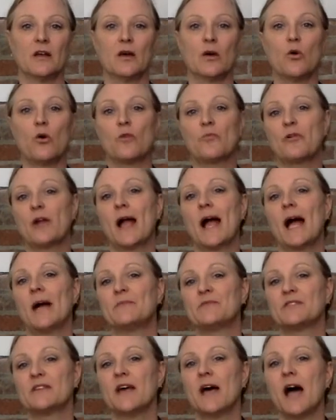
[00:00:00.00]
or
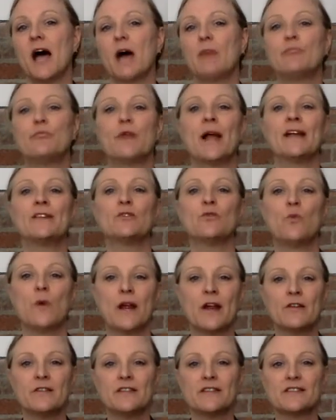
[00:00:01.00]
perhaps a brand
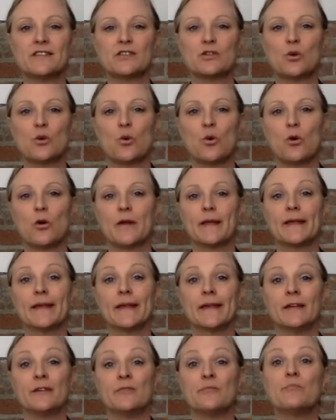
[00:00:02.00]
awareness score
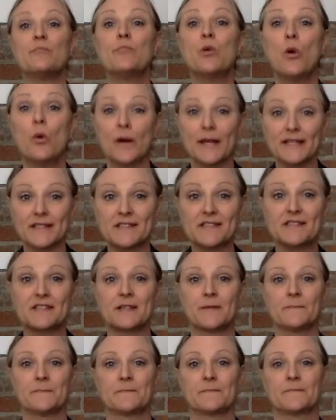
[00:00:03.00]
in
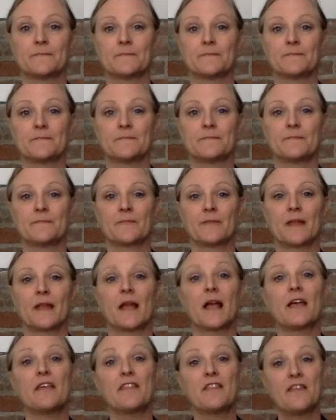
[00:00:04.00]
points.
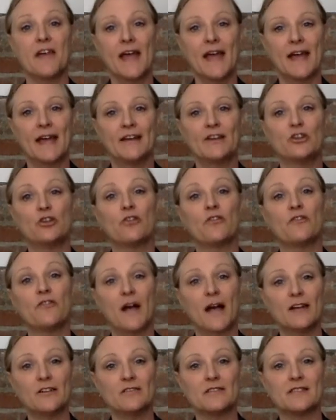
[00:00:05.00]
Then your
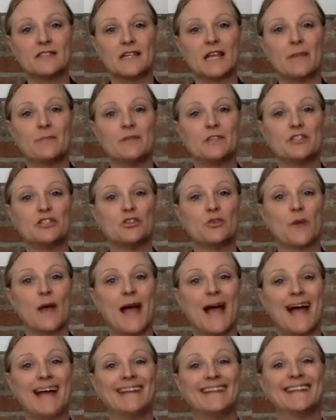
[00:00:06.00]
final step is to
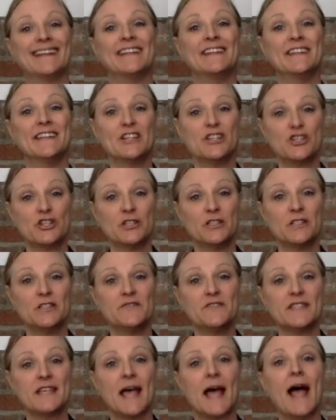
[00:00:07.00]
add
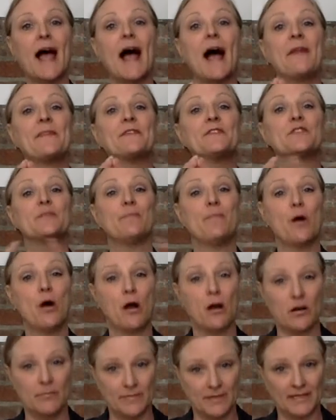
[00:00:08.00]
initiatives at the
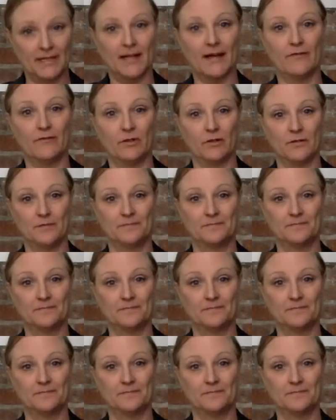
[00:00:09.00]
department level.